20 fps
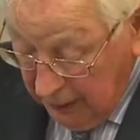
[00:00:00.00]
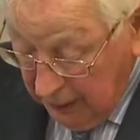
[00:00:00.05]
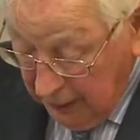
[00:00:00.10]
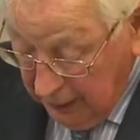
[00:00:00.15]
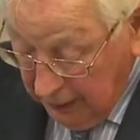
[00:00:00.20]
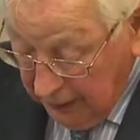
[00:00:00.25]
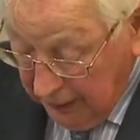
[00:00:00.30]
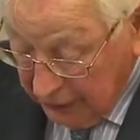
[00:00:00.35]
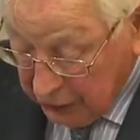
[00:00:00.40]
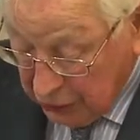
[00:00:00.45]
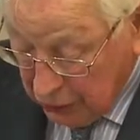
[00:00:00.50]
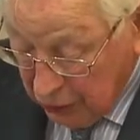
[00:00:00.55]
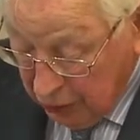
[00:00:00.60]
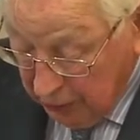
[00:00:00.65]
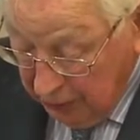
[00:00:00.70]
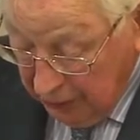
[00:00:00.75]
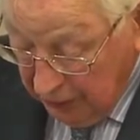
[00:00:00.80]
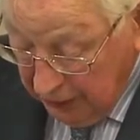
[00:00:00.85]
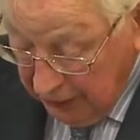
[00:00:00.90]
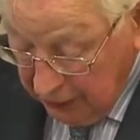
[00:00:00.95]

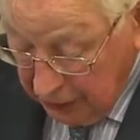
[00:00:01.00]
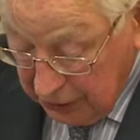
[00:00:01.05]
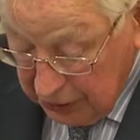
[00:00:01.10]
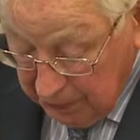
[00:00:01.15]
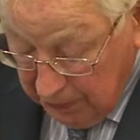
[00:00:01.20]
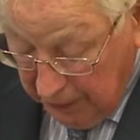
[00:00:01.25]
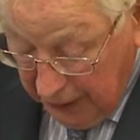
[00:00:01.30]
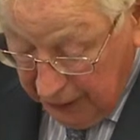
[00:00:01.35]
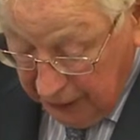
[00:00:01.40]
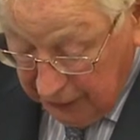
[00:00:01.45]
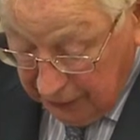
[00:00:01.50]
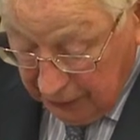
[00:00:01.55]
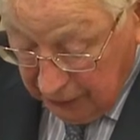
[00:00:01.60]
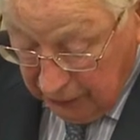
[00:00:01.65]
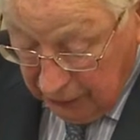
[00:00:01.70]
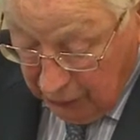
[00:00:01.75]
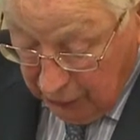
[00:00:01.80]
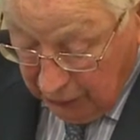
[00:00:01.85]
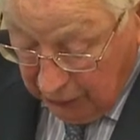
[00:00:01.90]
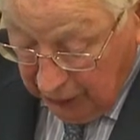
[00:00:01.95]
inexorably
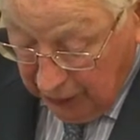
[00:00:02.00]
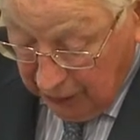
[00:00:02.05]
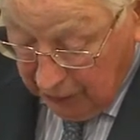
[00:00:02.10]
expanded with the